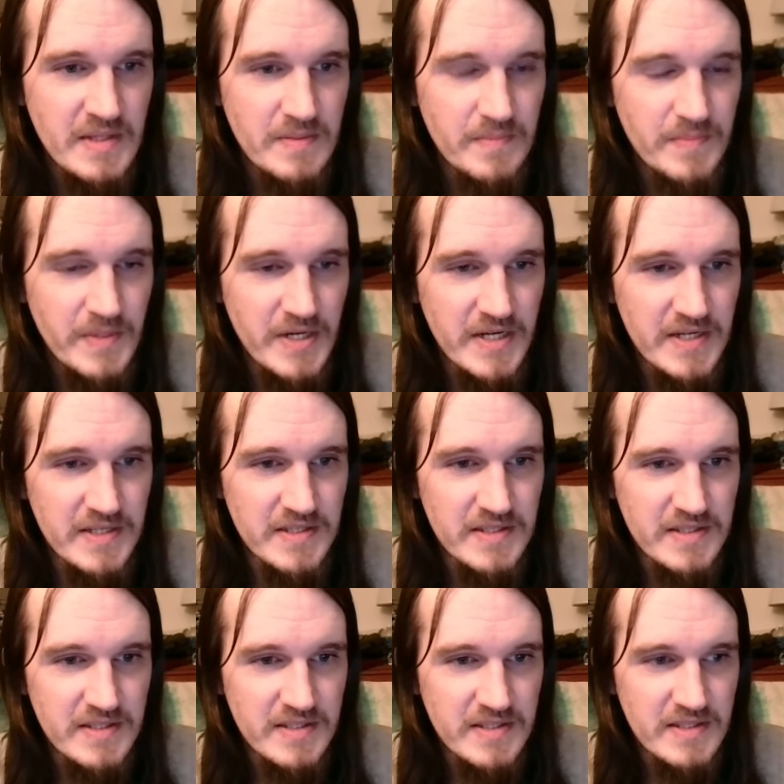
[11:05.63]
But,
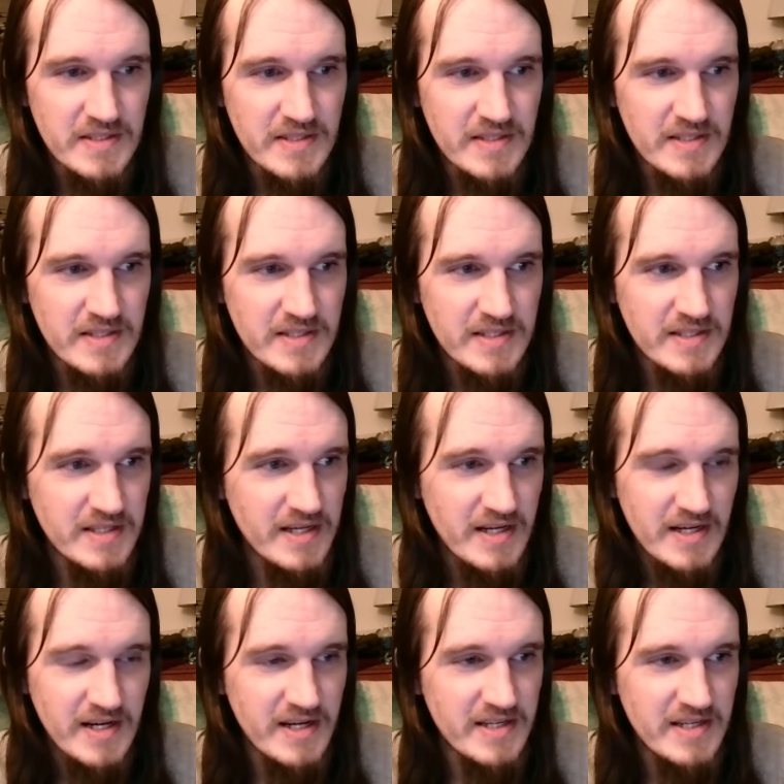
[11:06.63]

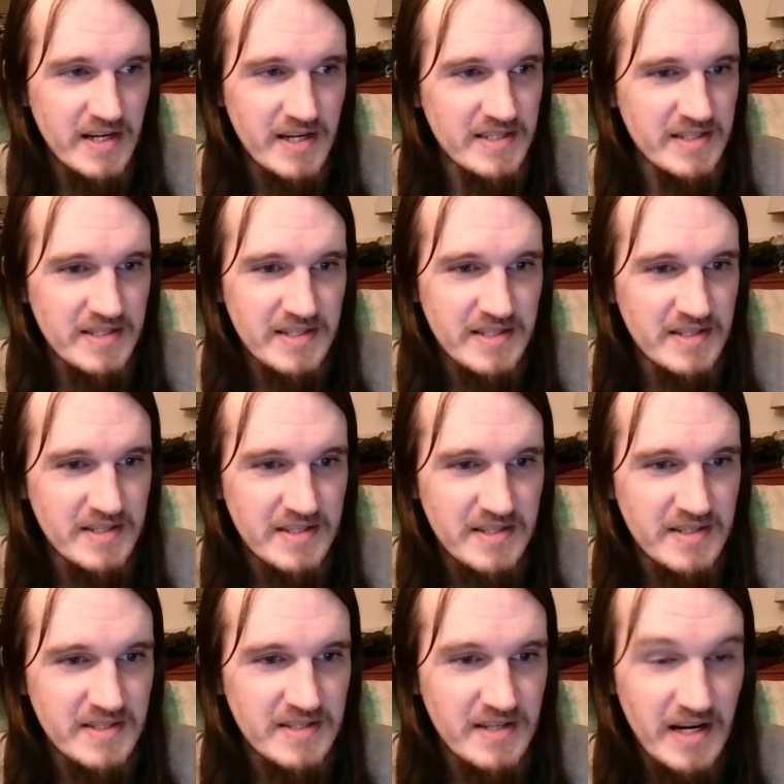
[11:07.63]
yeah, I
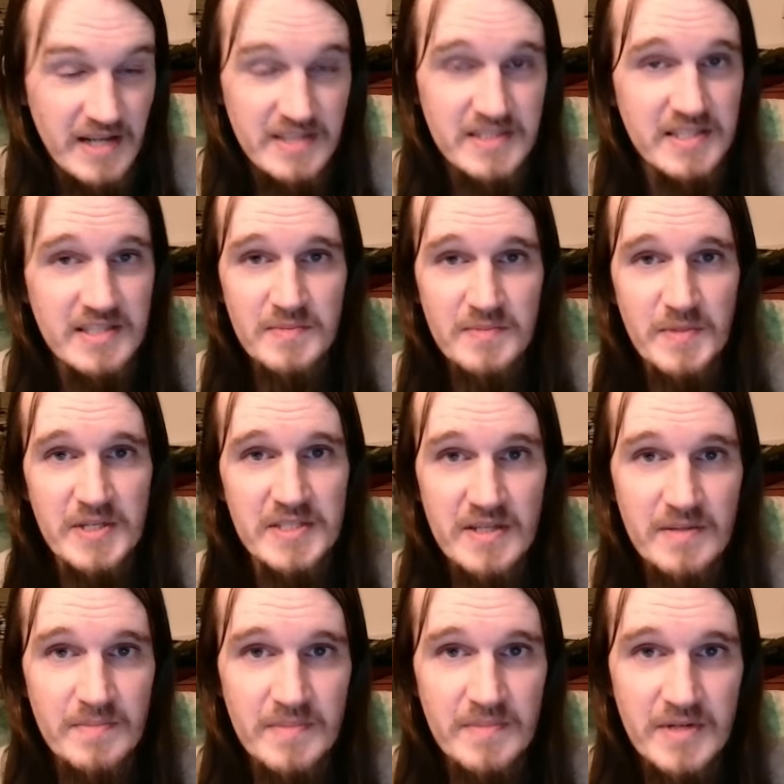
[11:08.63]
just think it's messed
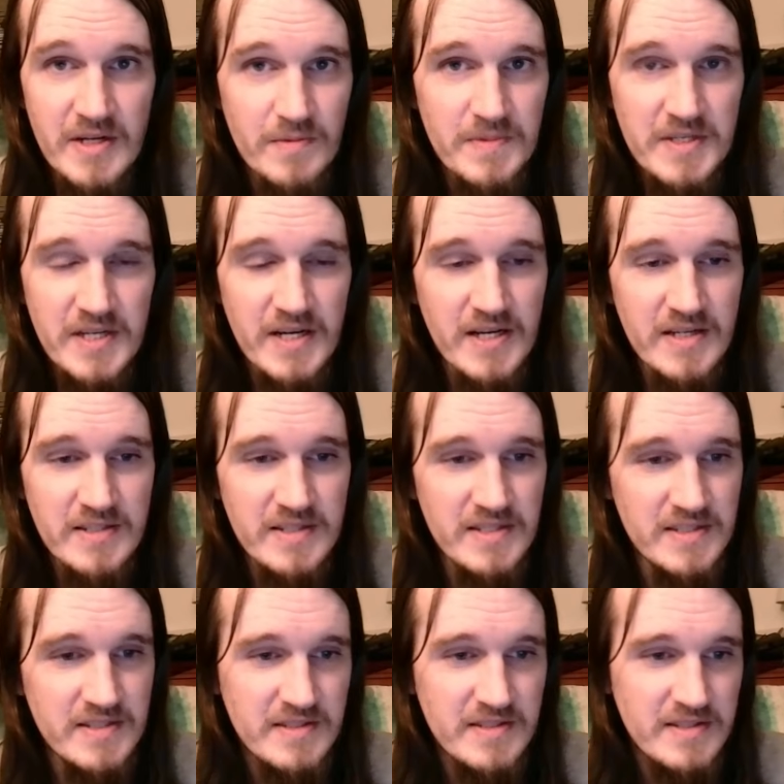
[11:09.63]
up, and I hope to God that
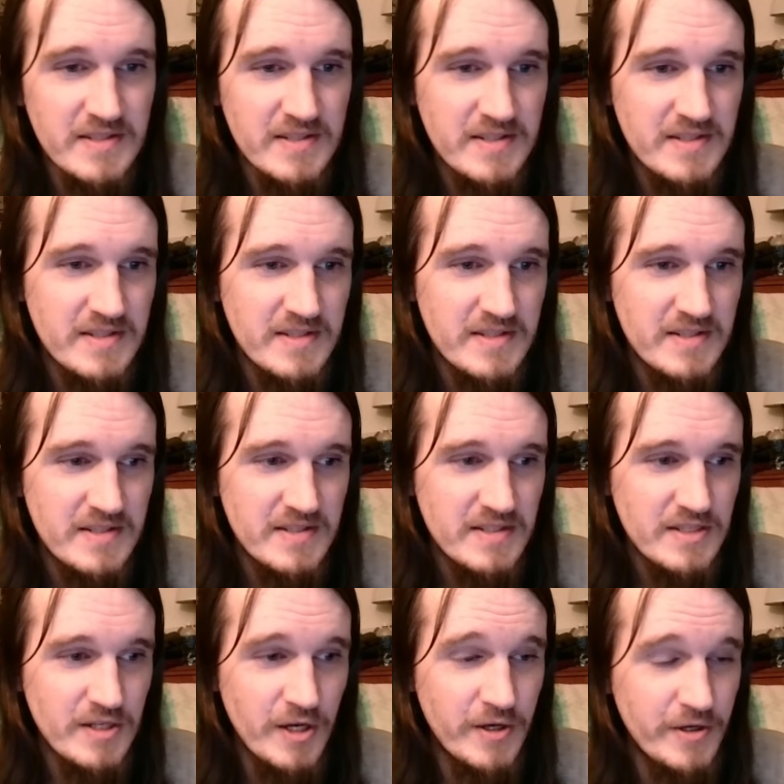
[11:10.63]

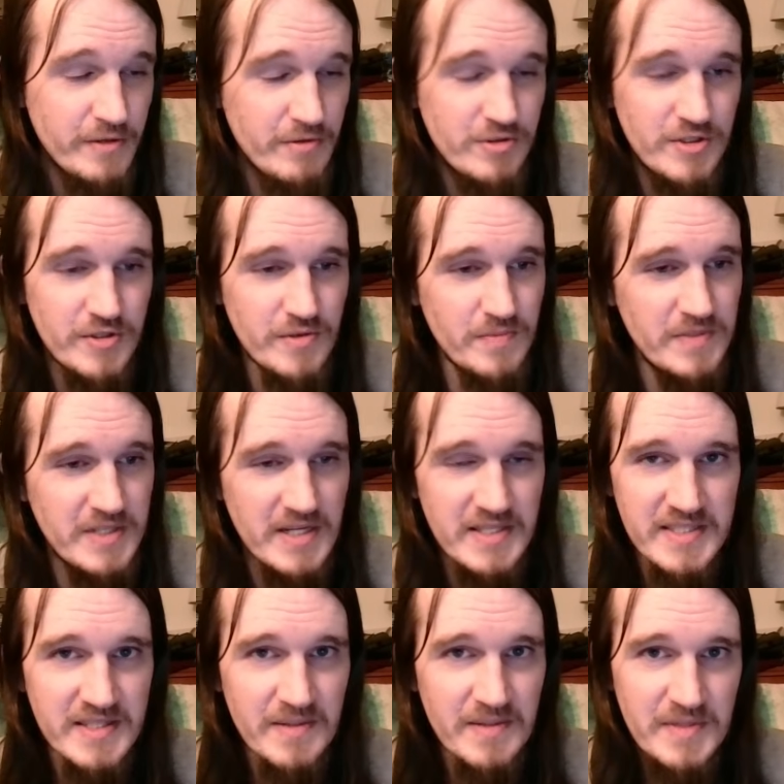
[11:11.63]
YouTube does
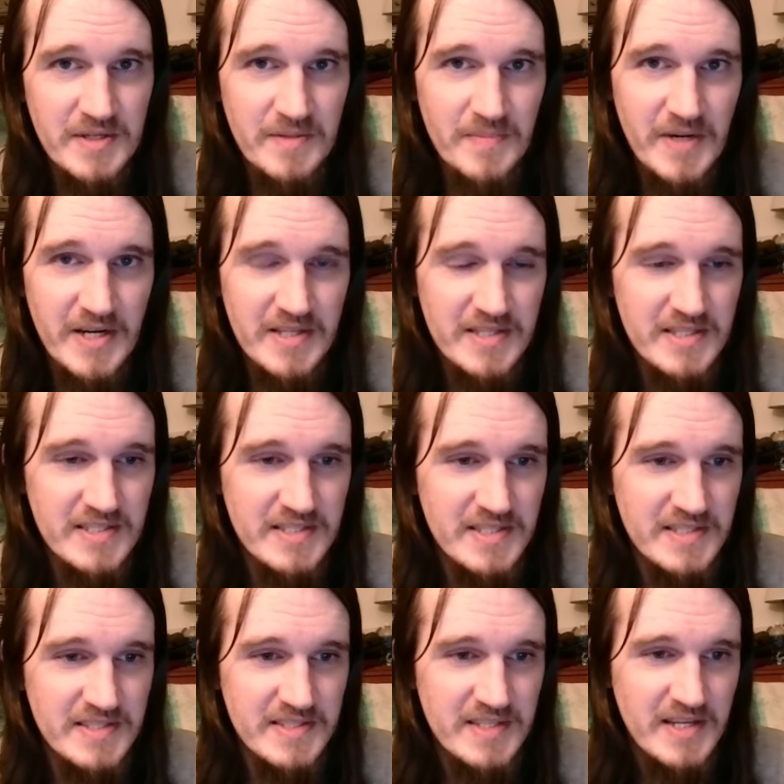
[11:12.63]
something about this,
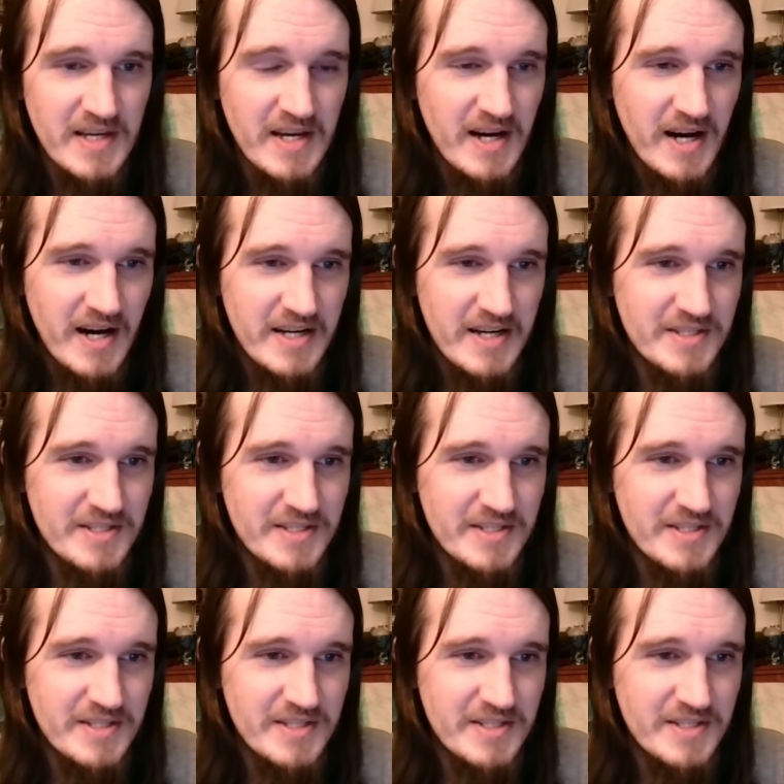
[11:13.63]
because I